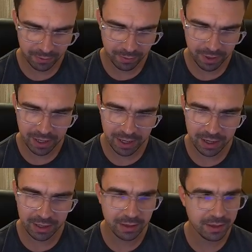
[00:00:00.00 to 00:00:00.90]

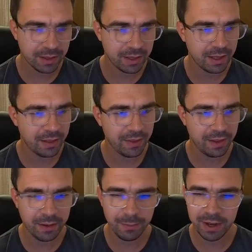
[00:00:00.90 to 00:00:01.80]
create and
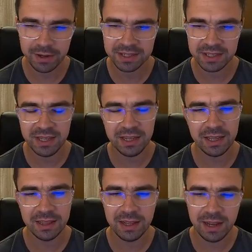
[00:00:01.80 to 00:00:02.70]
then -t
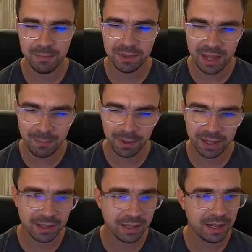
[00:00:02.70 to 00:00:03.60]
and then name
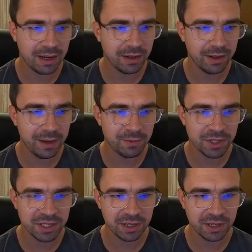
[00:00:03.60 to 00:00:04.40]
template, and I'll name just